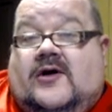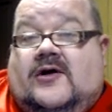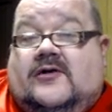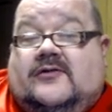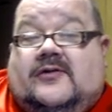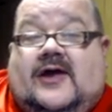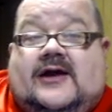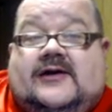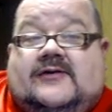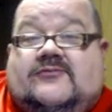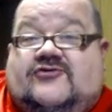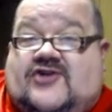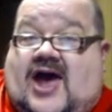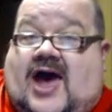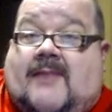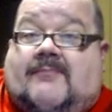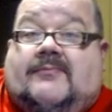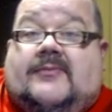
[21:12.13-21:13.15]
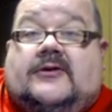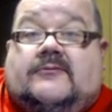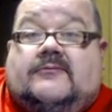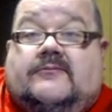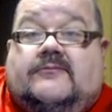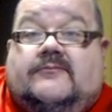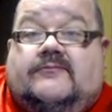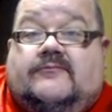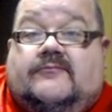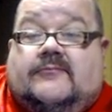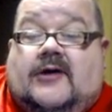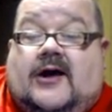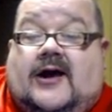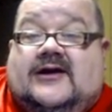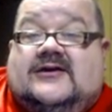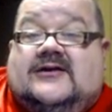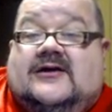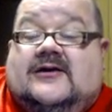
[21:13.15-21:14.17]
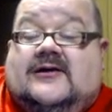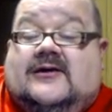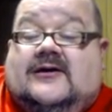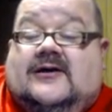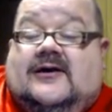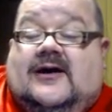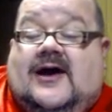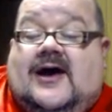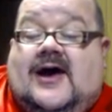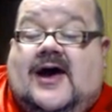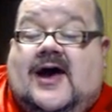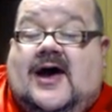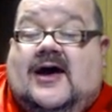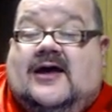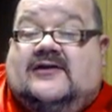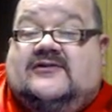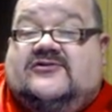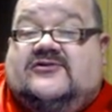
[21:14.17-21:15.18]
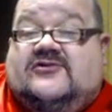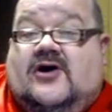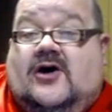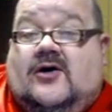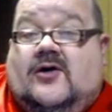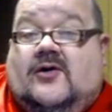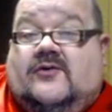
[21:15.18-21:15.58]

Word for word: like Chapman, right? And so